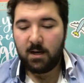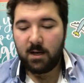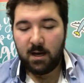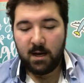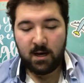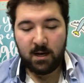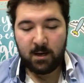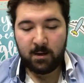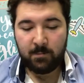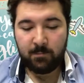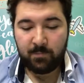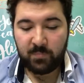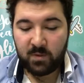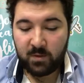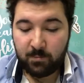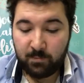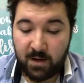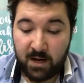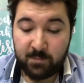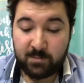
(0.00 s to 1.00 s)

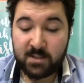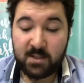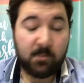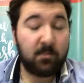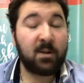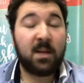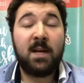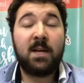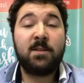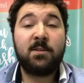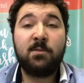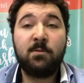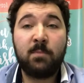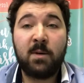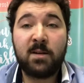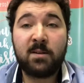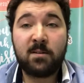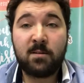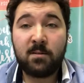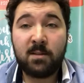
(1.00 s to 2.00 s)
Perhaps they rely too
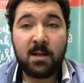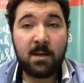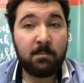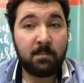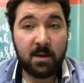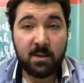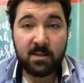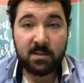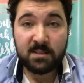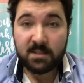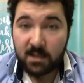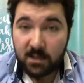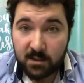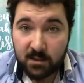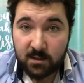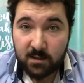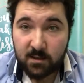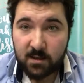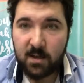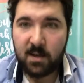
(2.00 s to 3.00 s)
much on their mother
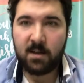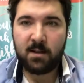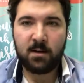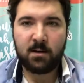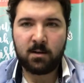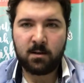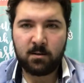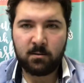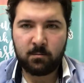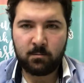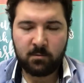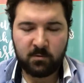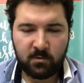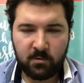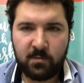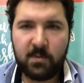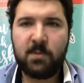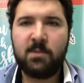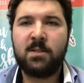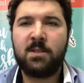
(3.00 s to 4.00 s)
tongue and are
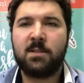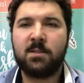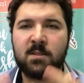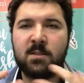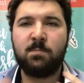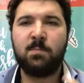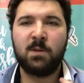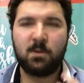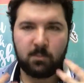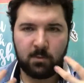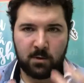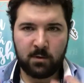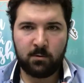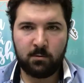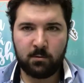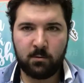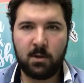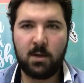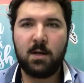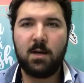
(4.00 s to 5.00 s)
refusing to speak with
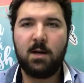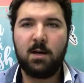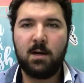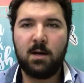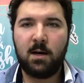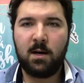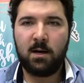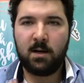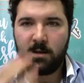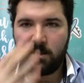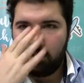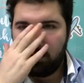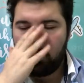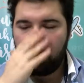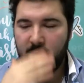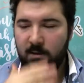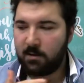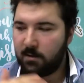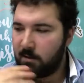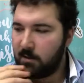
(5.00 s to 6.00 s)
you
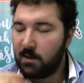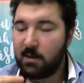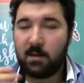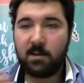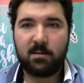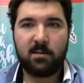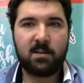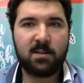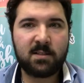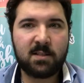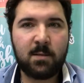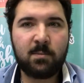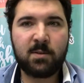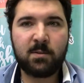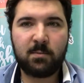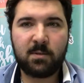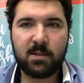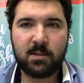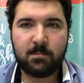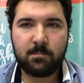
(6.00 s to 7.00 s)
in English
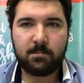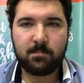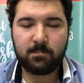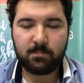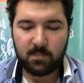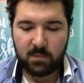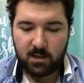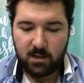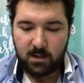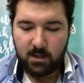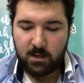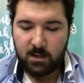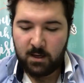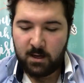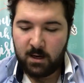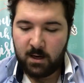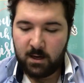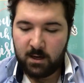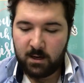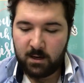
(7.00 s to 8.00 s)
acceptably.
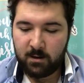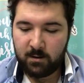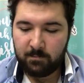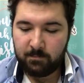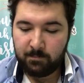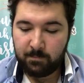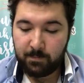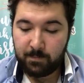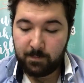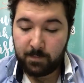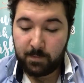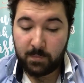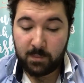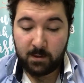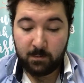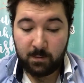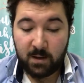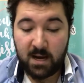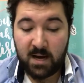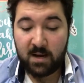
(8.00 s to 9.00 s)

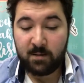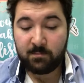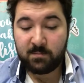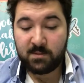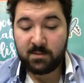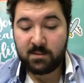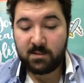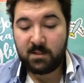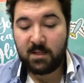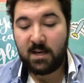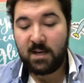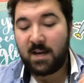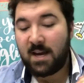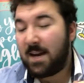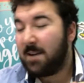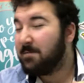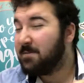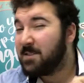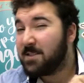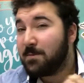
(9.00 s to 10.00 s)
Perhaps they
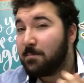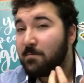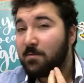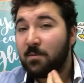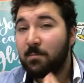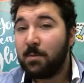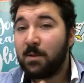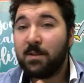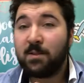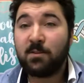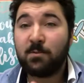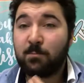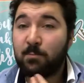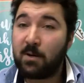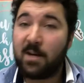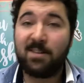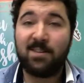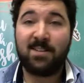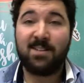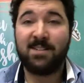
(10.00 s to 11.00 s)
have some familial
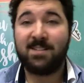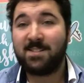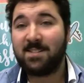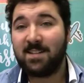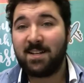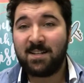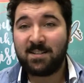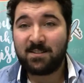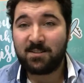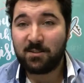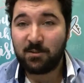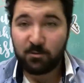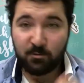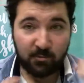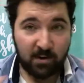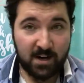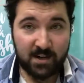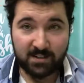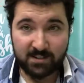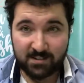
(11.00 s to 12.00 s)
prejudice against your
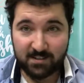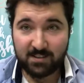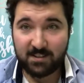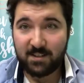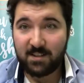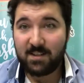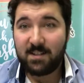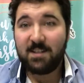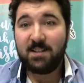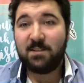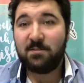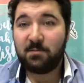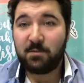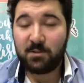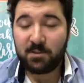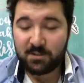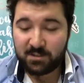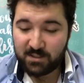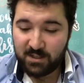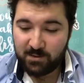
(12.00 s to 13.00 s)
race, for
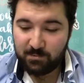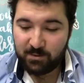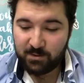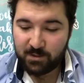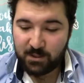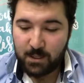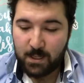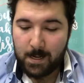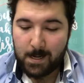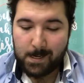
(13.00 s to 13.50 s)
example.